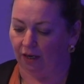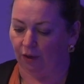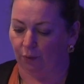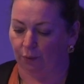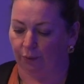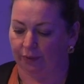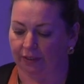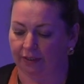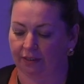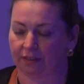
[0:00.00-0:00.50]

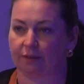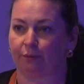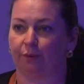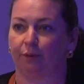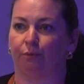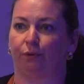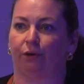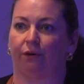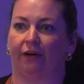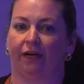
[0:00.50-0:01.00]
We need to be
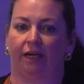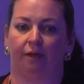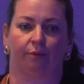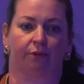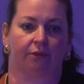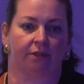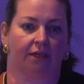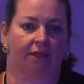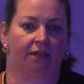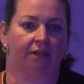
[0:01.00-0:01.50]
more
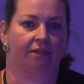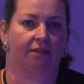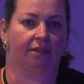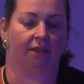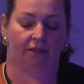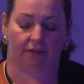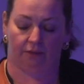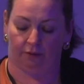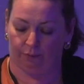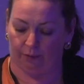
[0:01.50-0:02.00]
able to
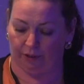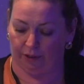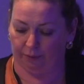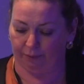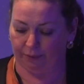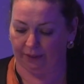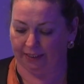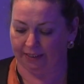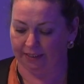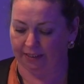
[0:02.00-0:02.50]
consider the
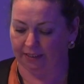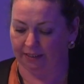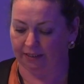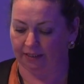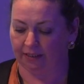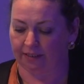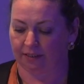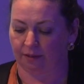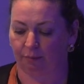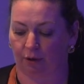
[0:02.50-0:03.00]
workplace in
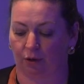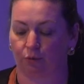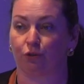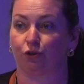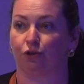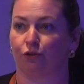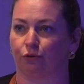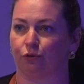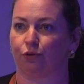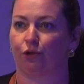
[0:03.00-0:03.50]
these
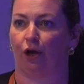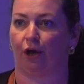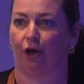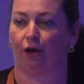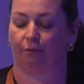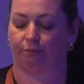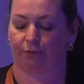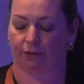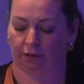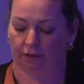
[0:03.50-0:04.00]
emotional
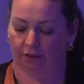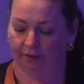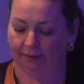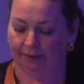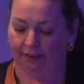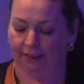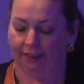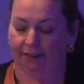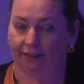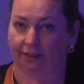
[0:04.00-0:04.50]
terms,
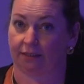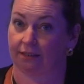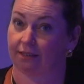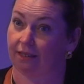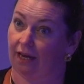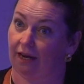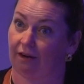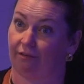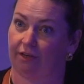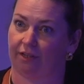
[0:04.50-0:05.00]
as
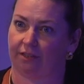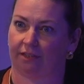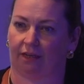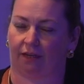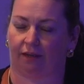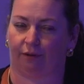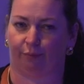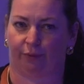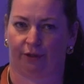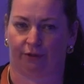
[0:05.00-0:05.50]
scary as
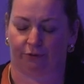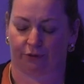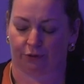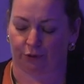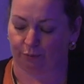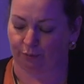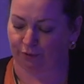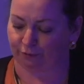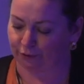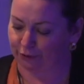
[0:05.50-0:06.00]
that can be for
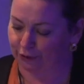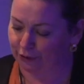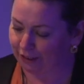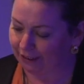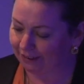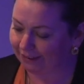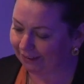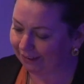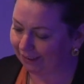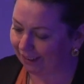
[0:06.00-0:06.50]
some of us,
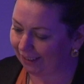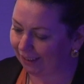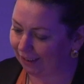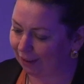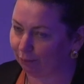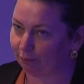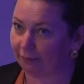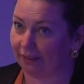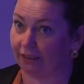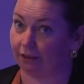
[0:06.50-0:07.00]

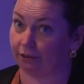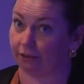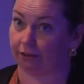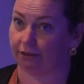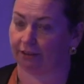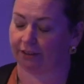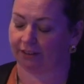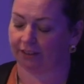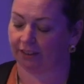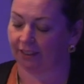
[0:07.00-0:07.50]
me
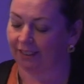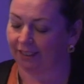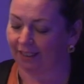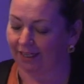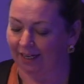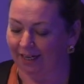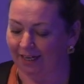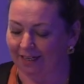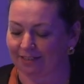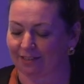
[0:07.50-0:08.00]
included,
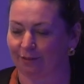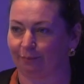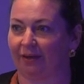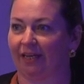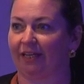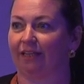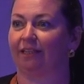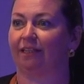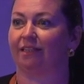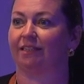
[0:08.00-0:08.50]
to
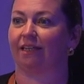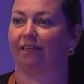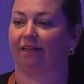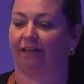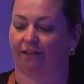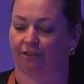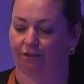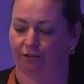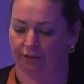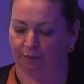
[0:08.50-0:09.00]
make these
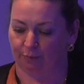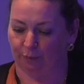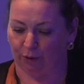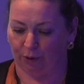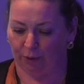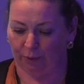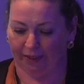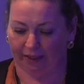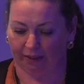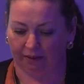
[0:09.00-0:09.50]
connections more
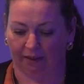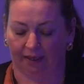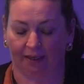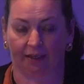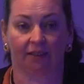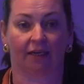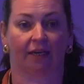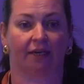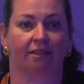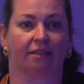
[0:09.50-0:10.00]
quickly
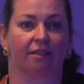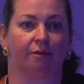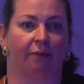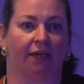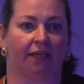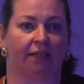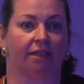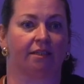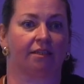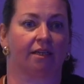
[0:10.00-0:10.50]
and to
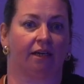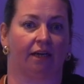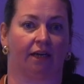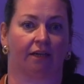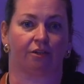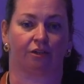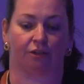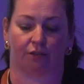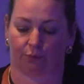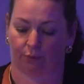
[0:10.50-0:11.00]
make these
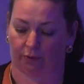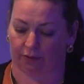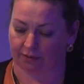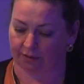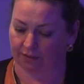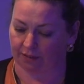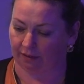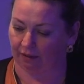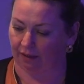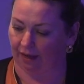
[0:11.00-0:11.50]
connections
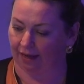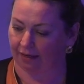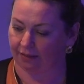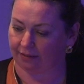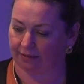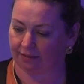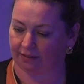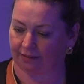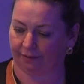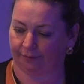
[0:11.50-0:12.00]
ones that
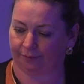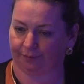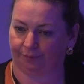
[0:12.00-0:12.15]
last.